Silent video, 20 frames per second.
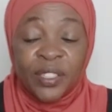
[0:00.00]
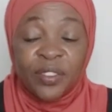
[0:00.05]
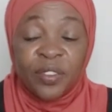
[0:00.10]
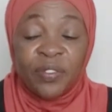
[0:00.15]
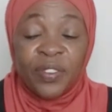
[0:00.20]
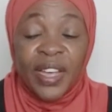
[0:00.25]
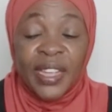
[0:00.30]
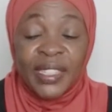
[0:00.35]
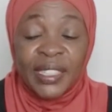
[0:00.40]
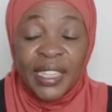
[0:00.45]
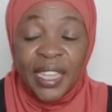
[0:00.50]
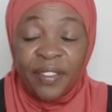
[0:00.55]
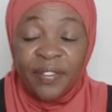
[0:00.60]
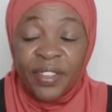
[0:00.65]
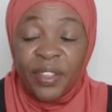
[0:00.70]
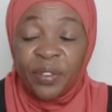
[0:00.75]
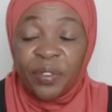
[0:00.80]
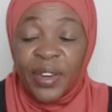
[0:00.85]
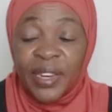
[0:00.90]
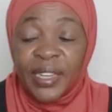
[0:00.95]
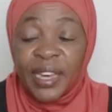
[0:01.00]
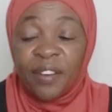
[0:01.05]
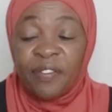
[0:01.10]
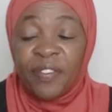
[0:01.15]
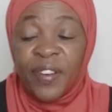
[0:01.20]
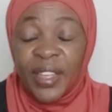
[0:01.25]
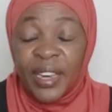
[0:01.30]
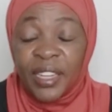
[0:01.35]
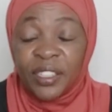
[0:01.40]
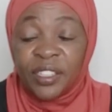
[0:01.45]
of achieving greater
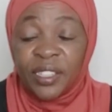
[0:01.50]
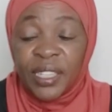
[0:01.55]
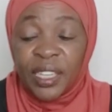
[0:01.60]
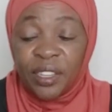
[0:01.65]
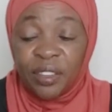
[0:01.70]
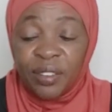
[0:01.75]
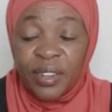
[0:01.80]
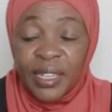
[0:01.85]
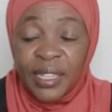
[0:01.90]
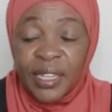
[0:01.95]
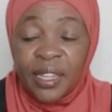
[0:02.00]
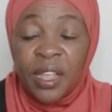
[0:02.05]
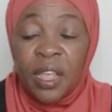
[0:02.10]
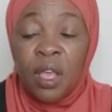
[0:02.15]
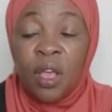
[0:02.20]
financial security